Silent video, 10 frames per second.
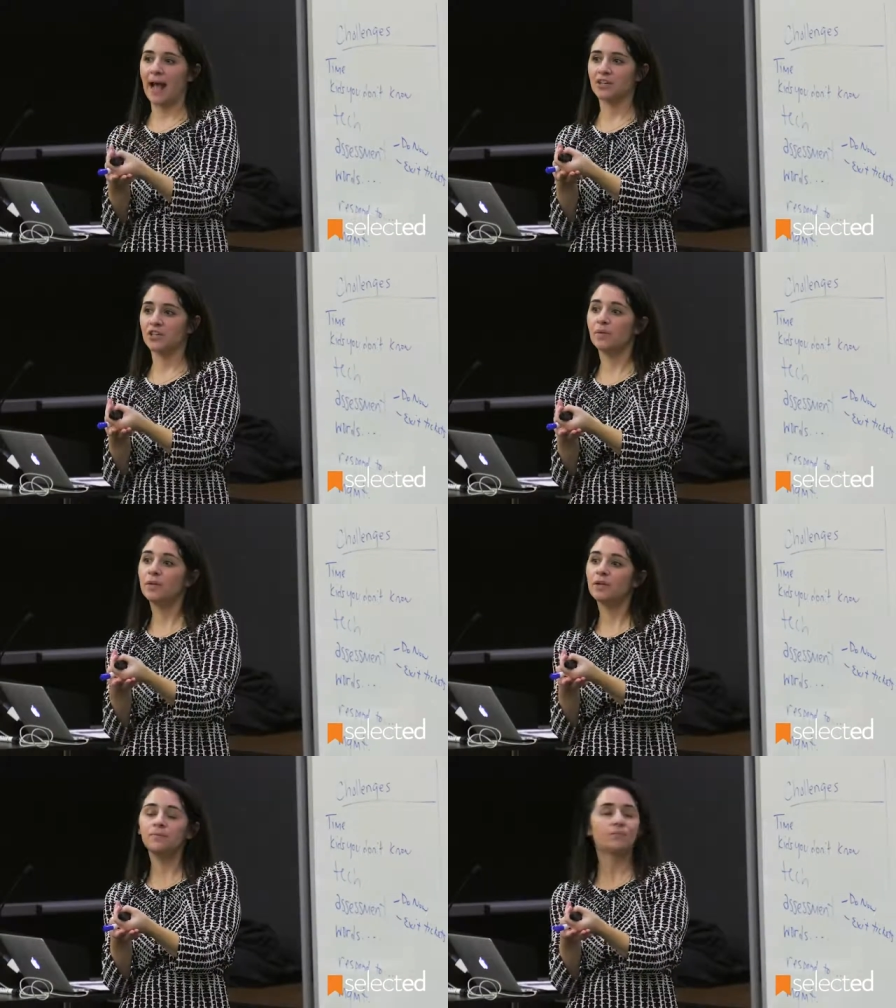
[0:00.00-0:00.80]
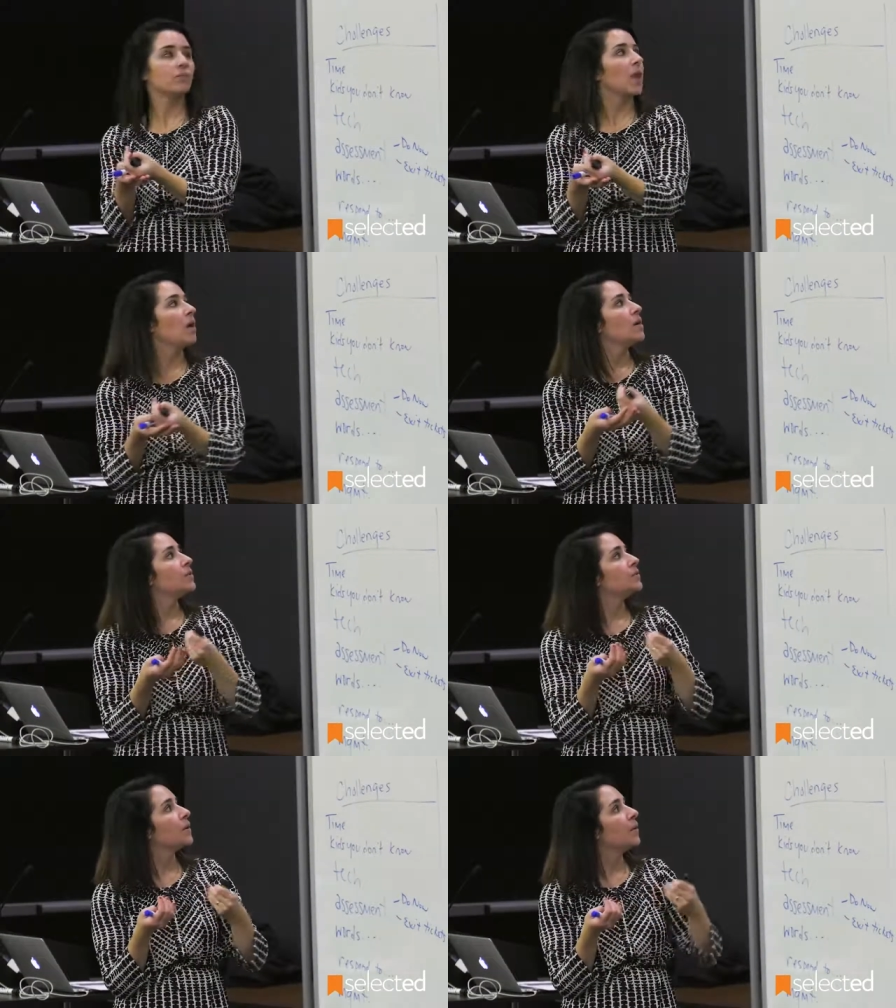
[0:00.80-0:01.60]
actionable.
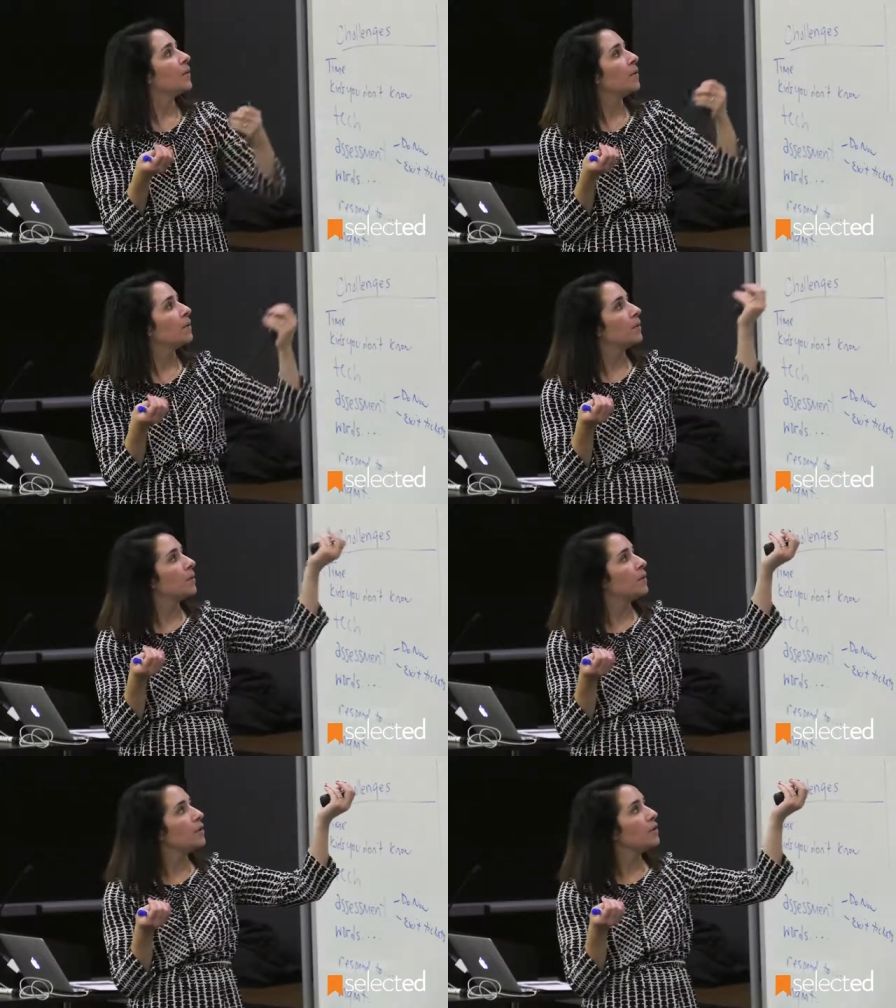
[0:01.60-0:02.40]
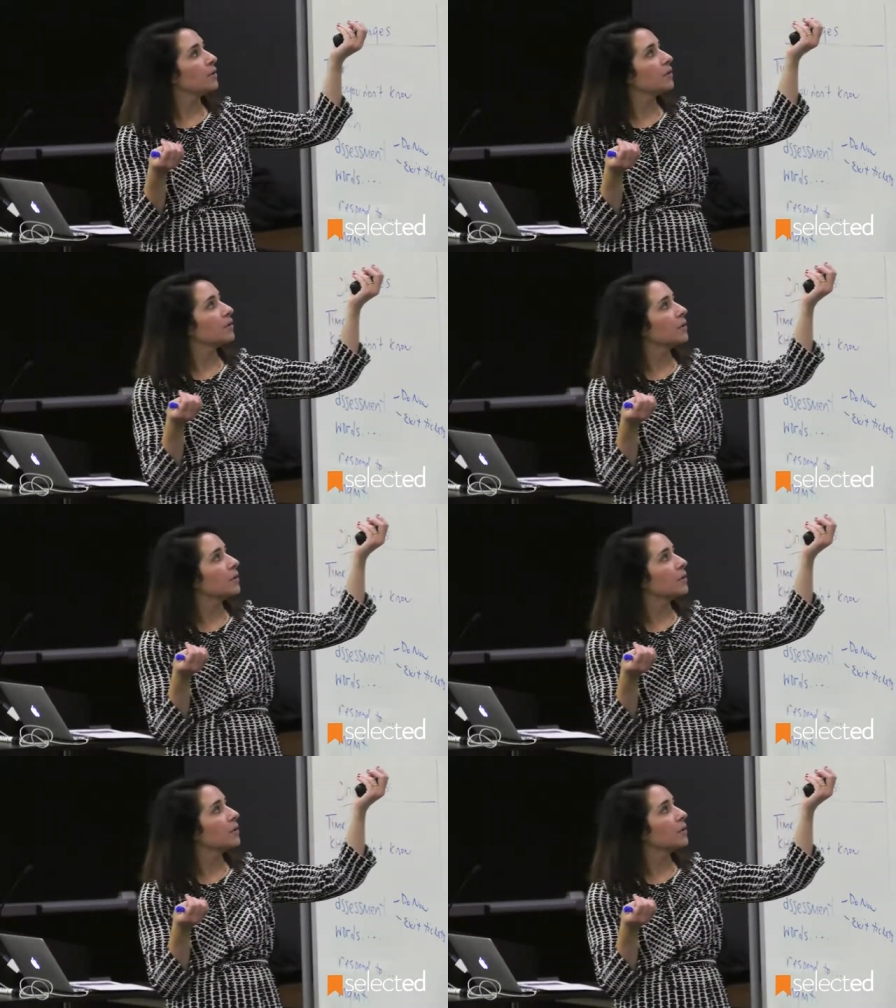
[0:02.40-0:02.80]
So you're